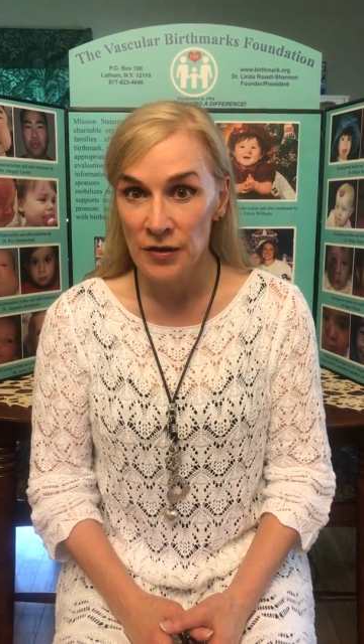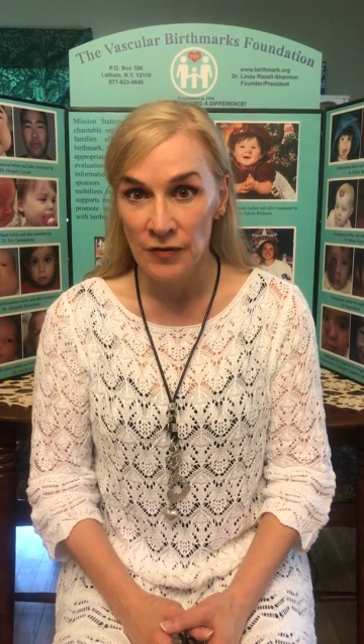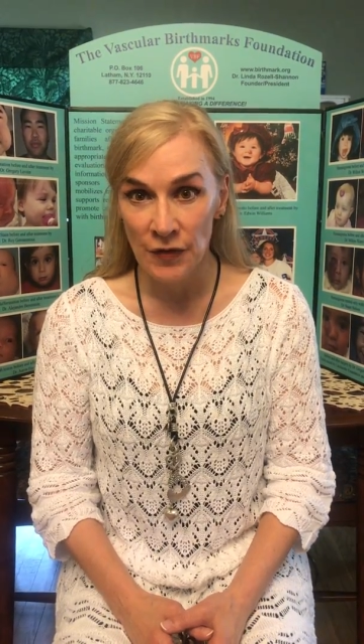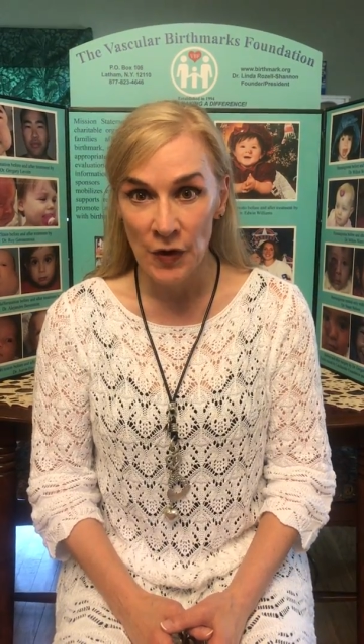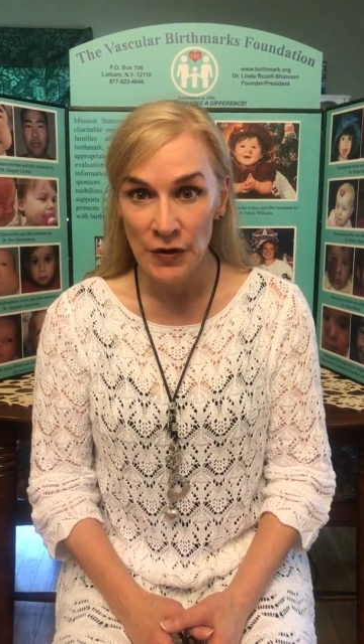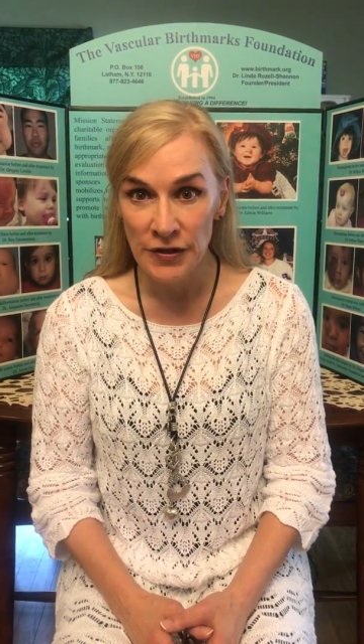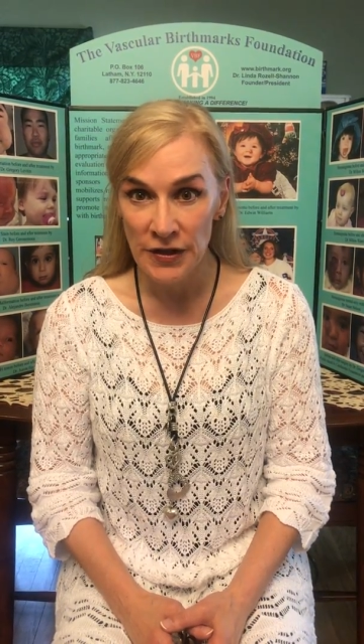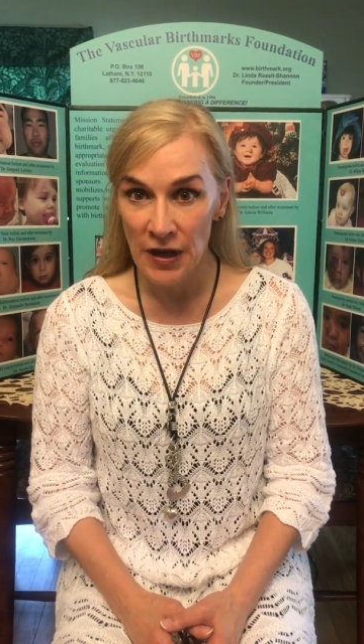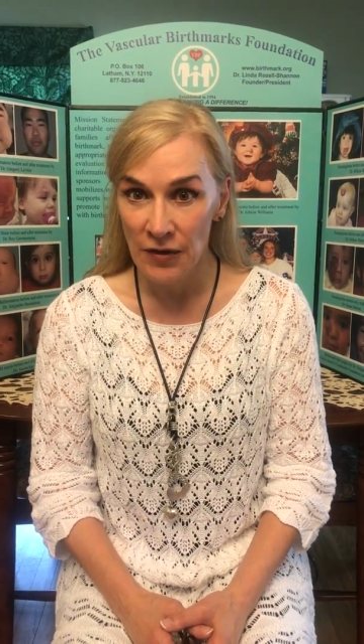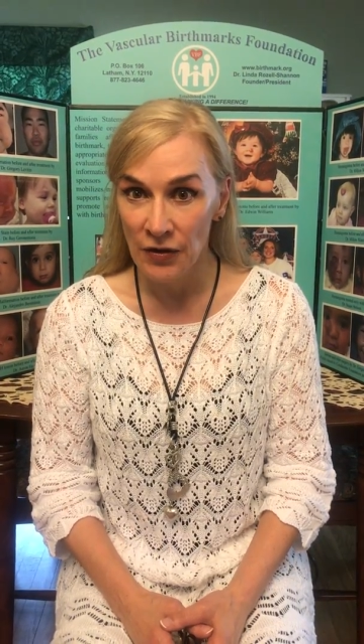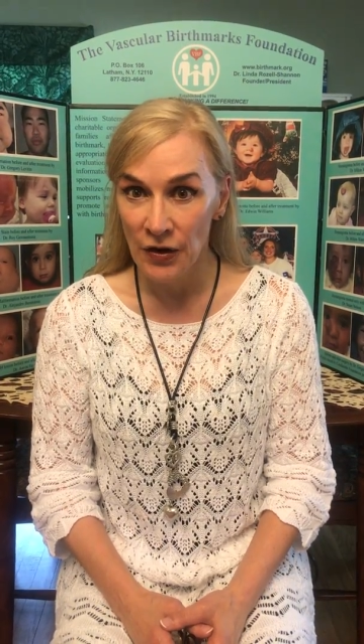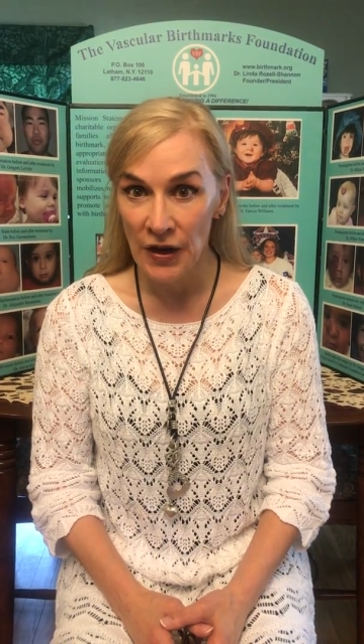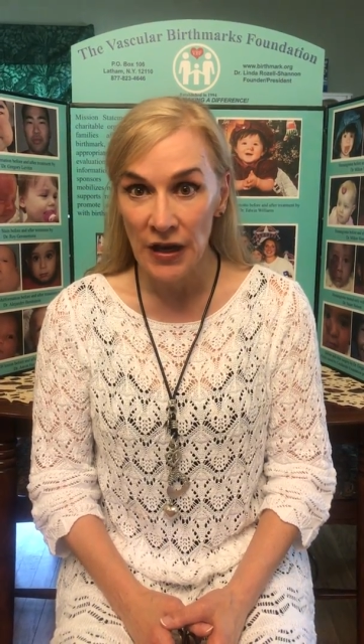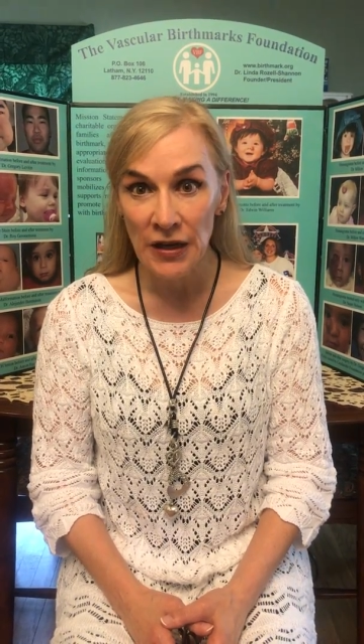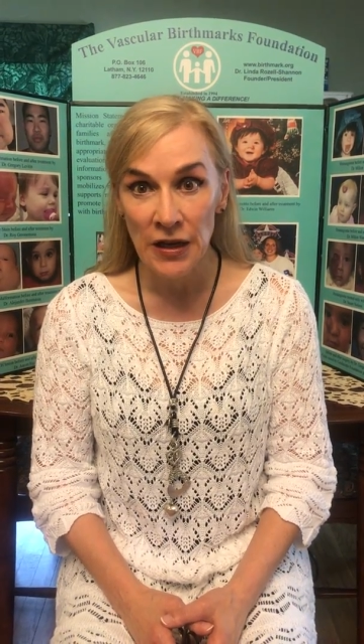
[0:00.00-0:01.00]
the first
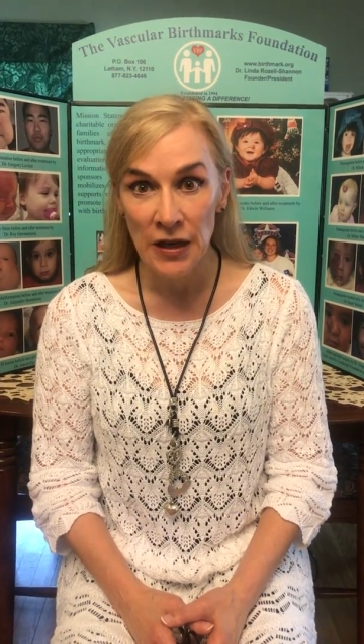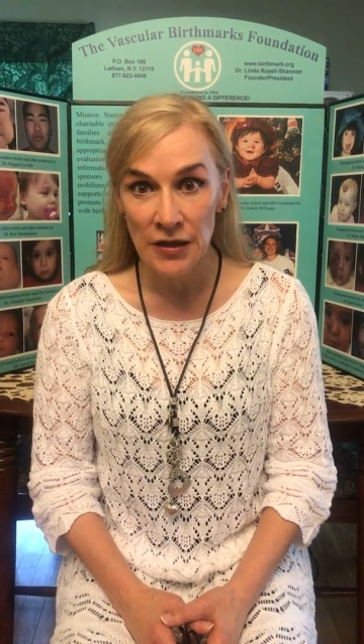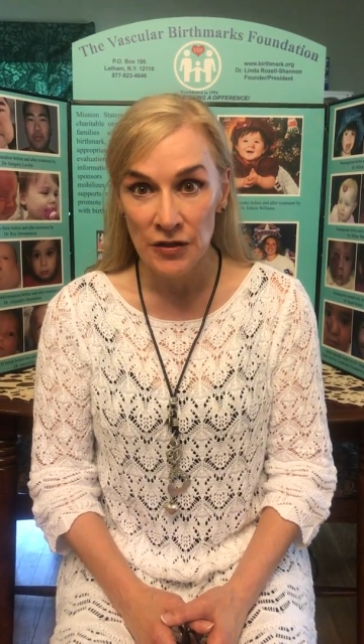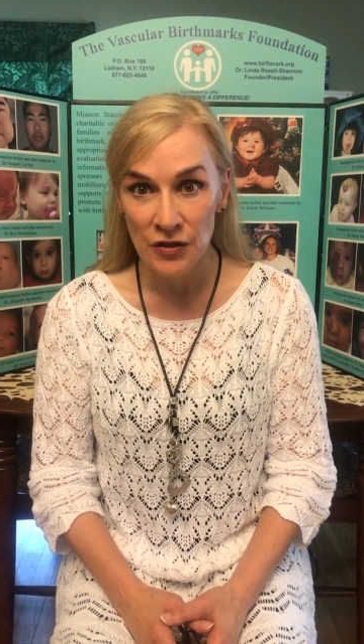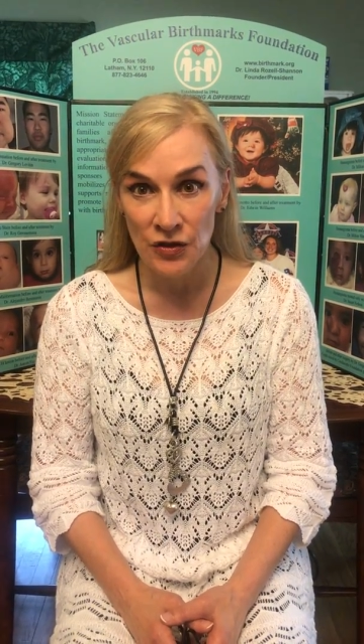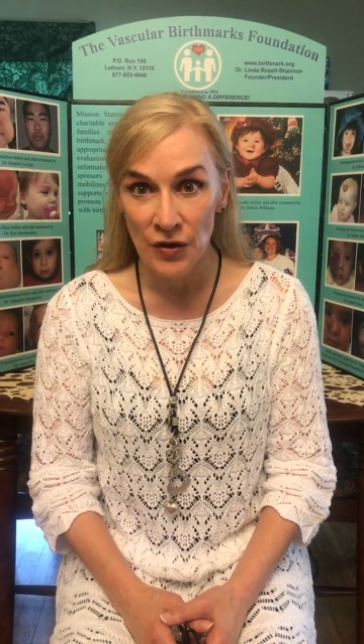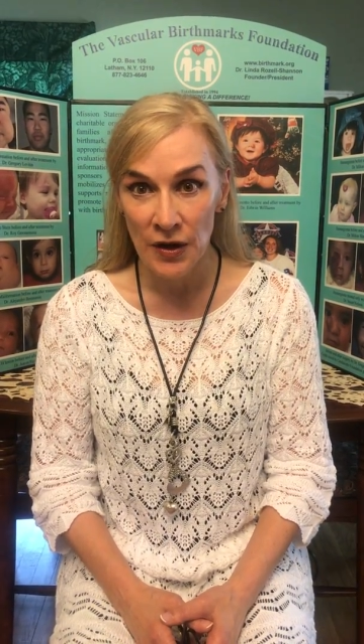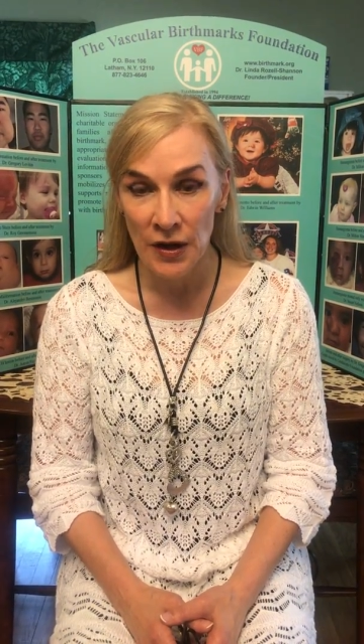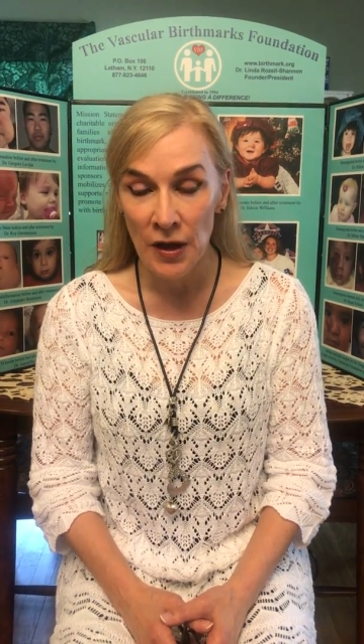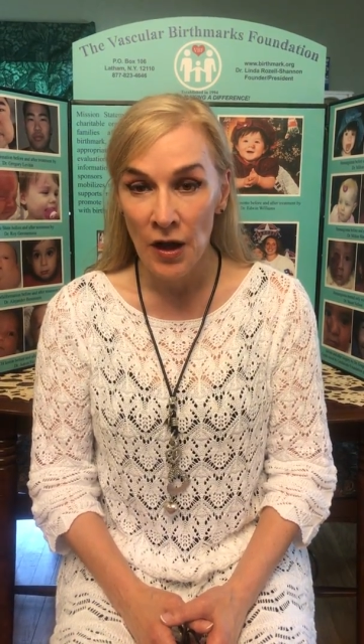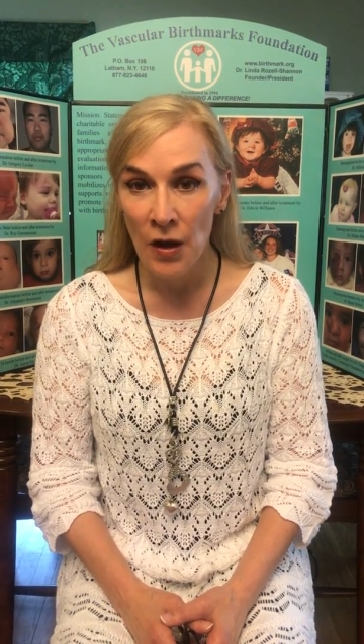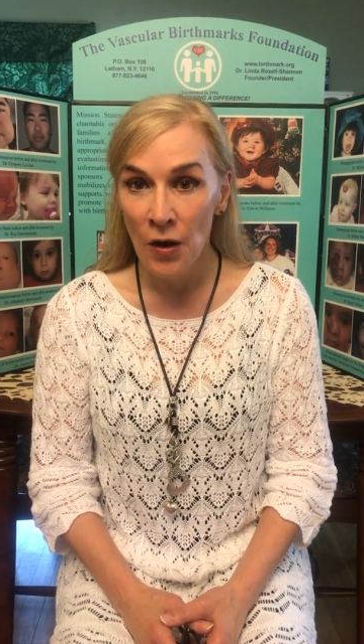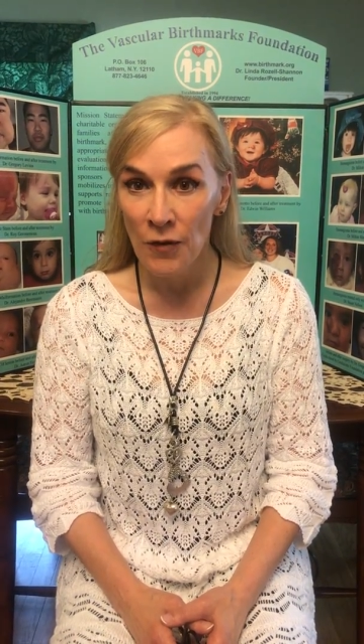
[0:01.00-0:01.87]
ever in history,